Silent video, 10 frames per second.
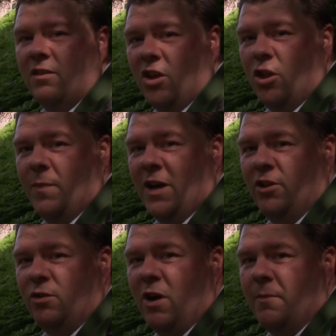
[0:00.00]
So the
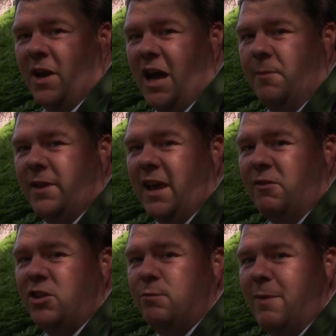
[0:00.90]
building right behind me
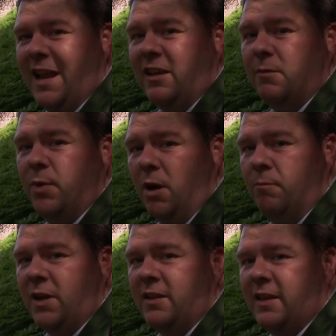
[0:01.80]
there is Smethwick
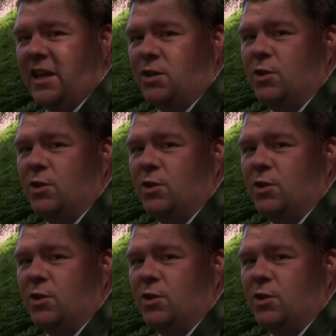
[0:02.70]
Pumping Station,